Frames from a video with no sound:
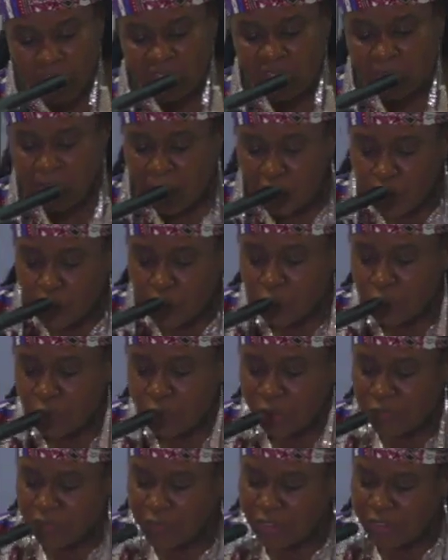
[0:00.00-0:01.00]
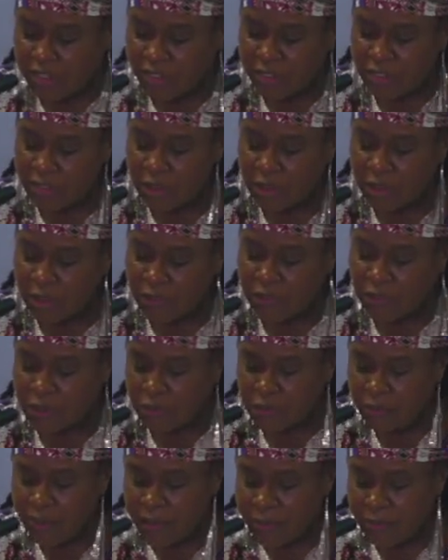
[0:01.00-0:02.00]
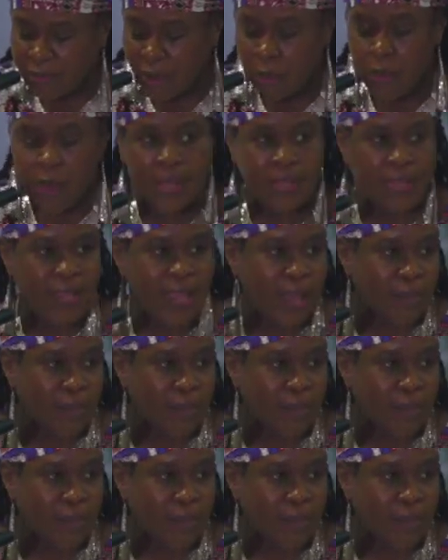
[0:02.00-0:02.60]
with special reference to the Ovaherer and